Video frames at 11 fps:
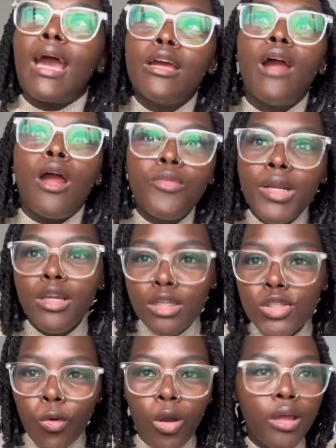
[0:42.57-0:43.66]
I really
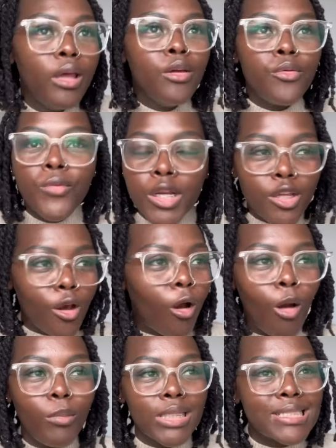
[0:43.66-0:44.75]
enjoy reading your
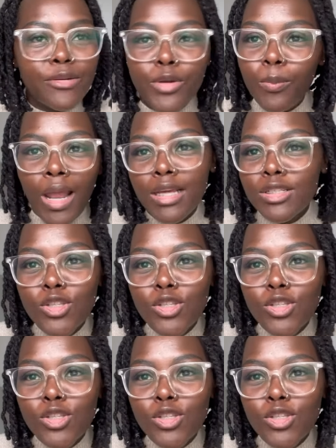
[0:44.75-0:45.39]
comments and replying